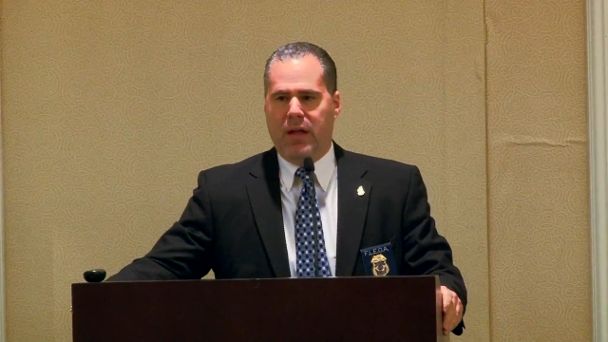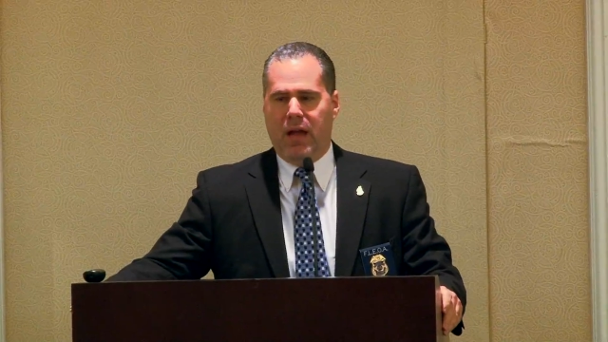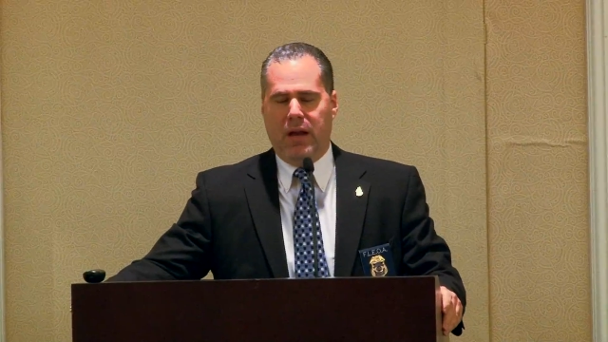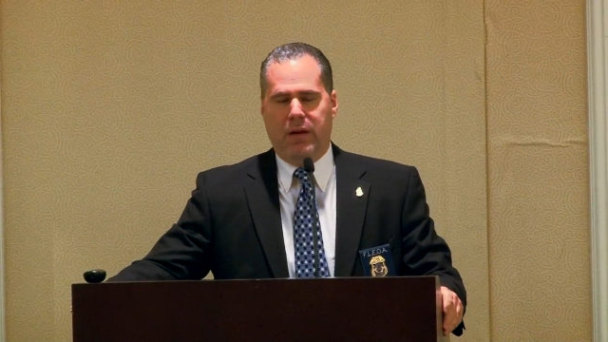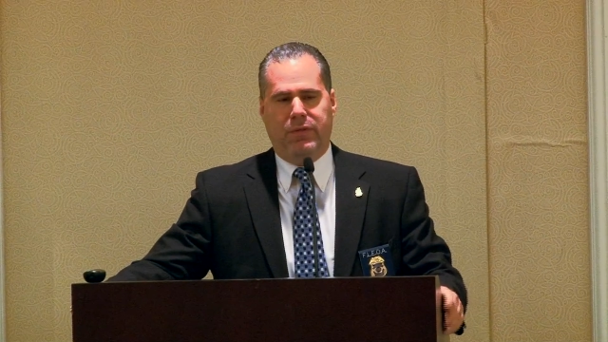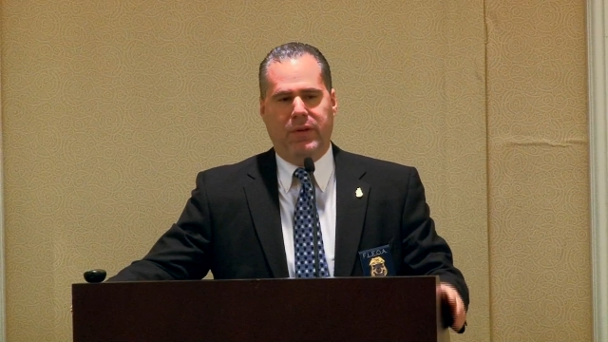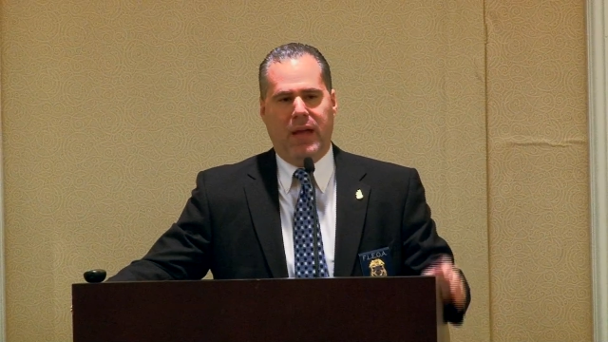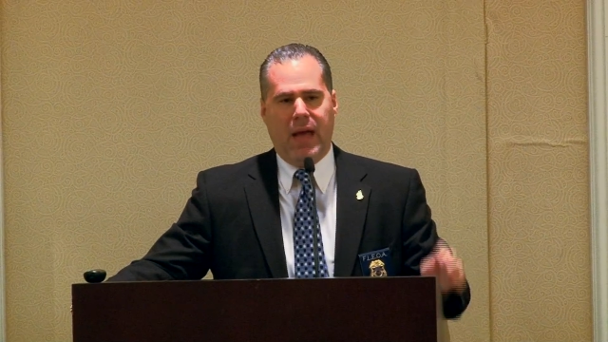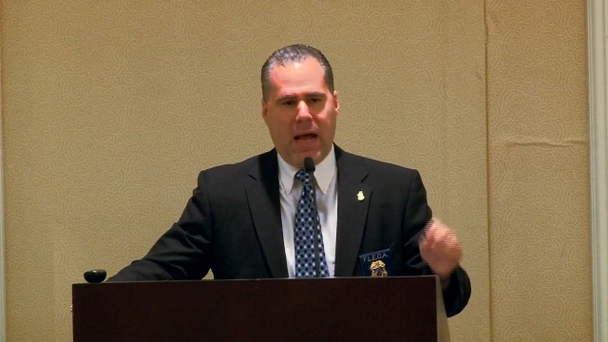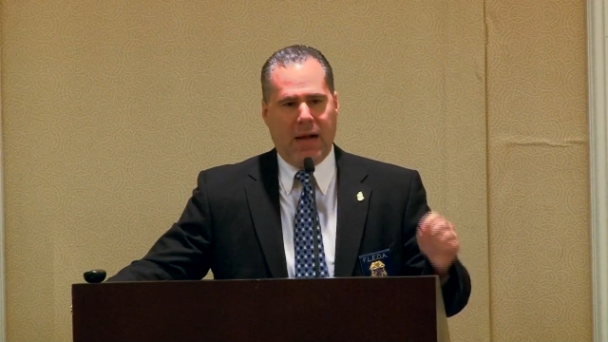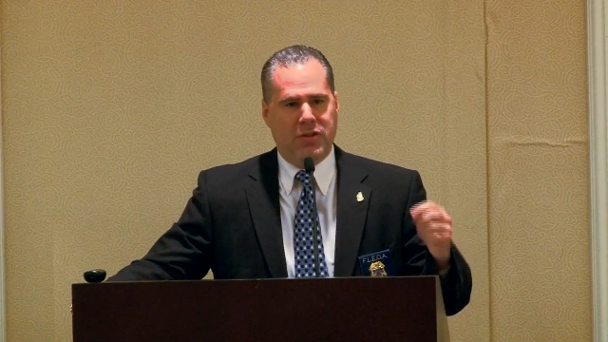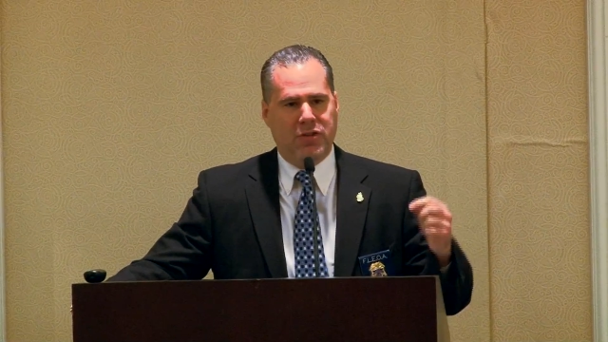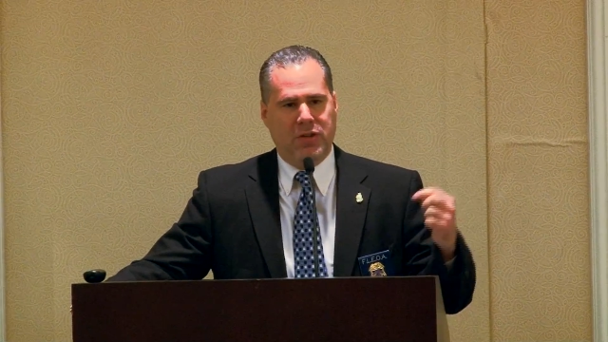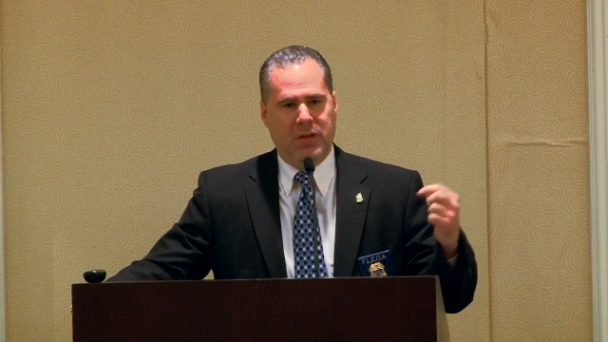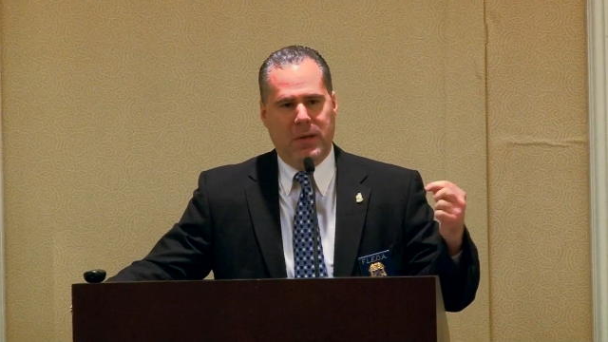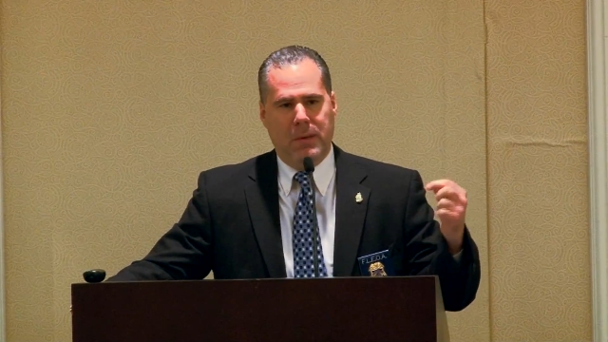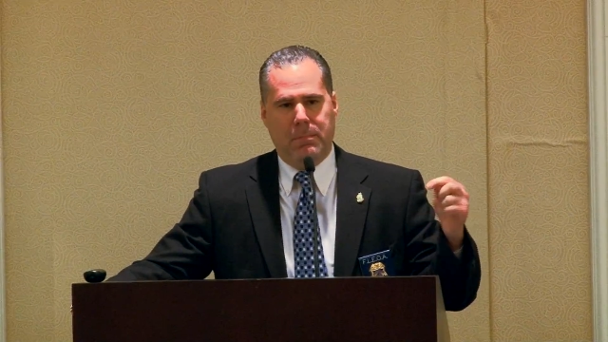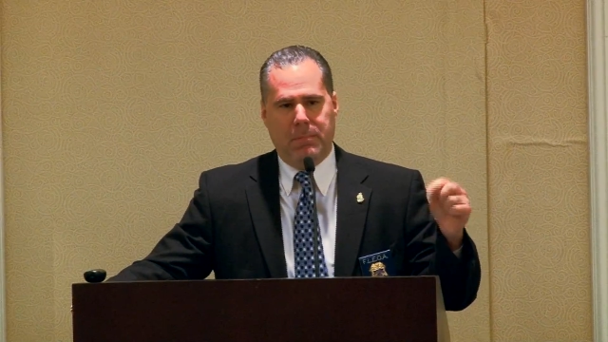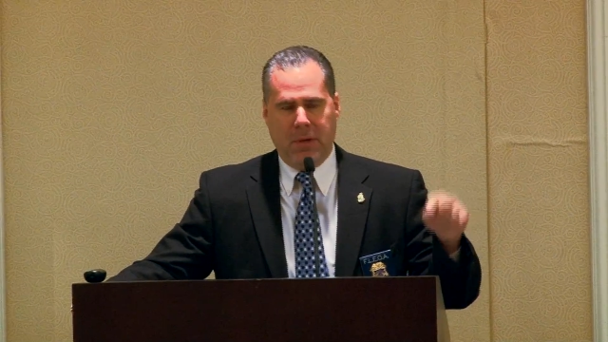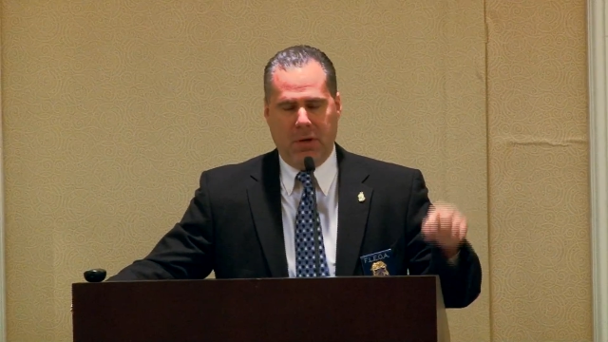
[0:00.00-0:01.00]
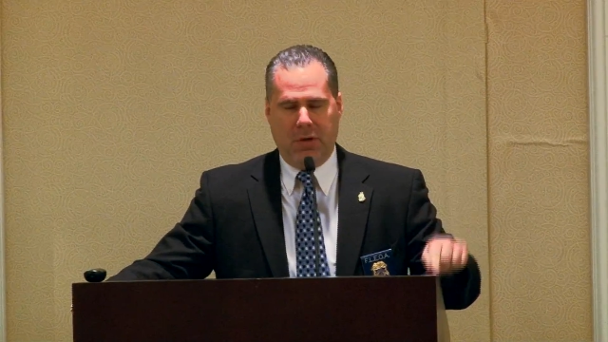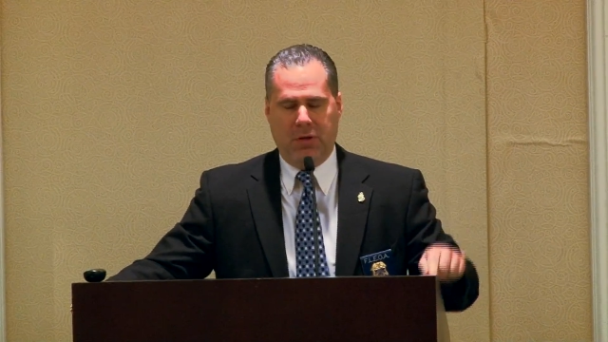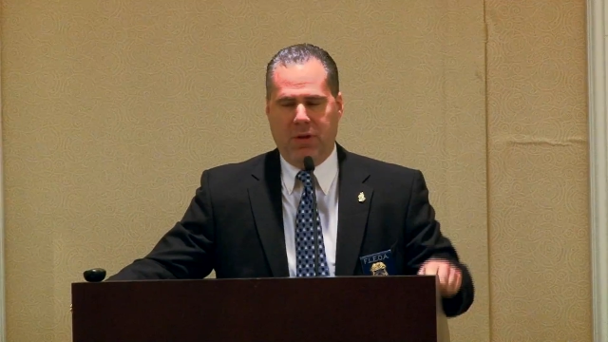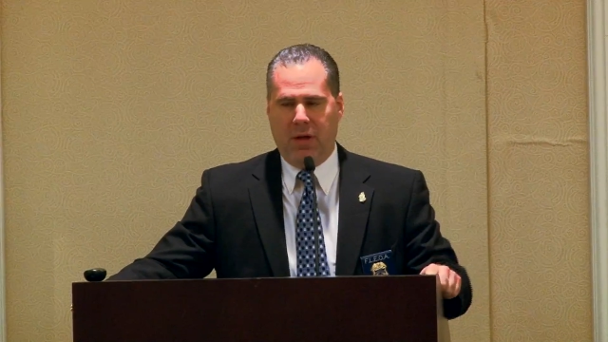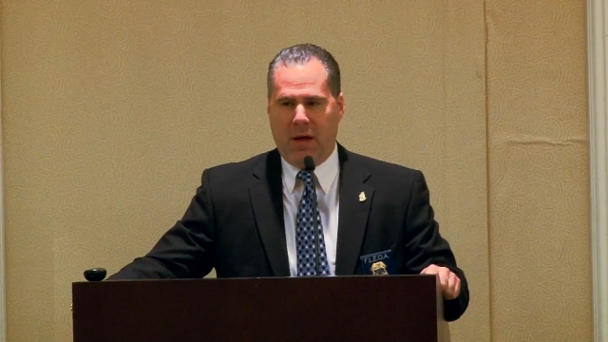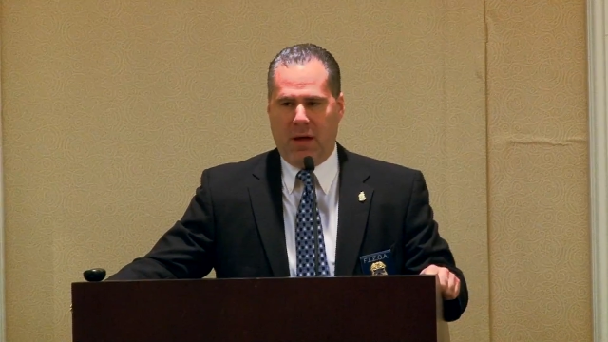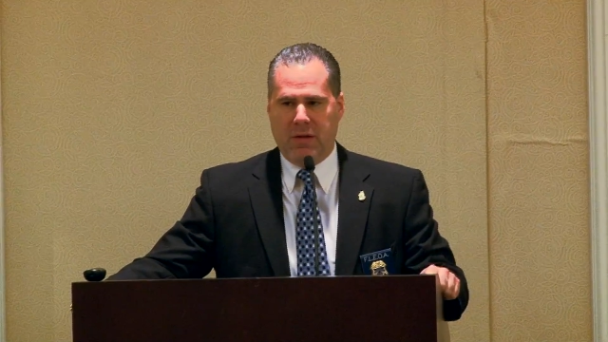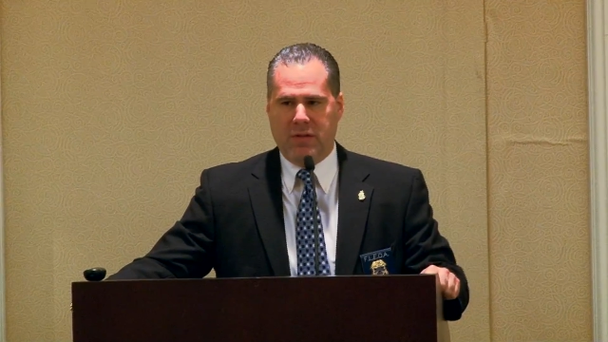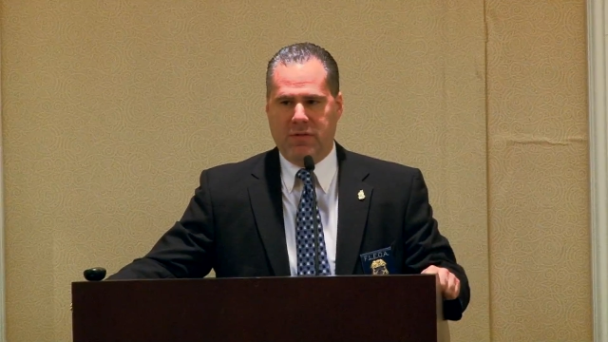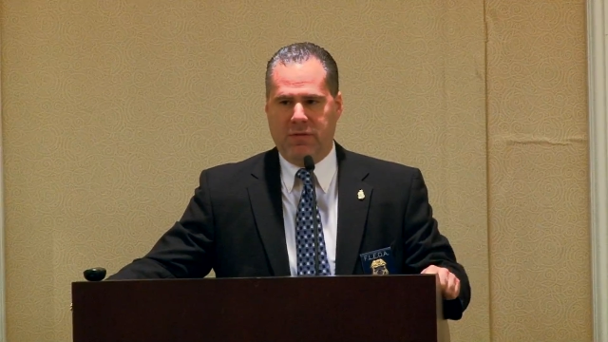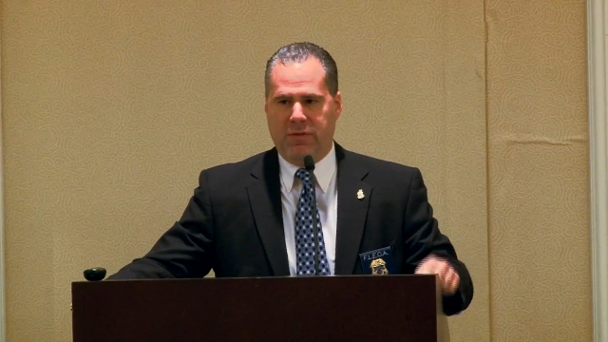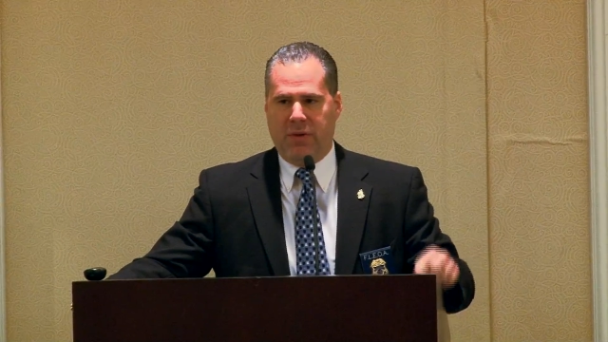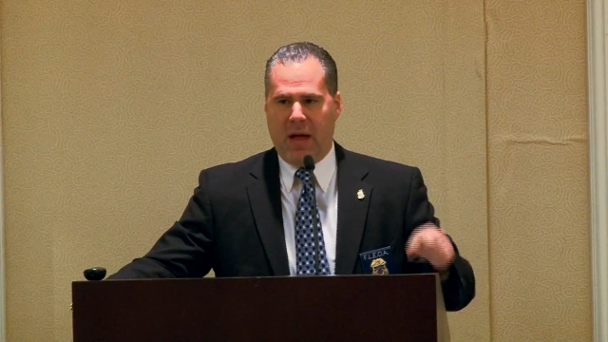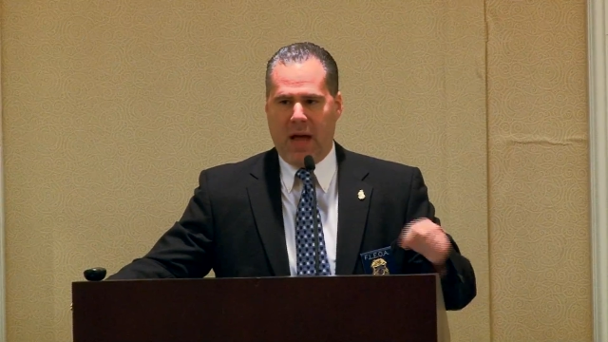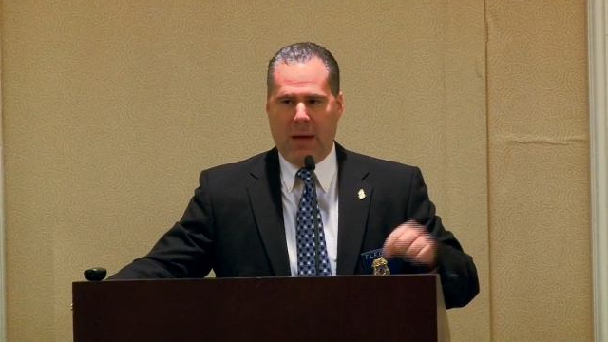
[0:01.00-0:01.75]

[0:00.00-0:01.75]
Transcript: And if he actually billed us for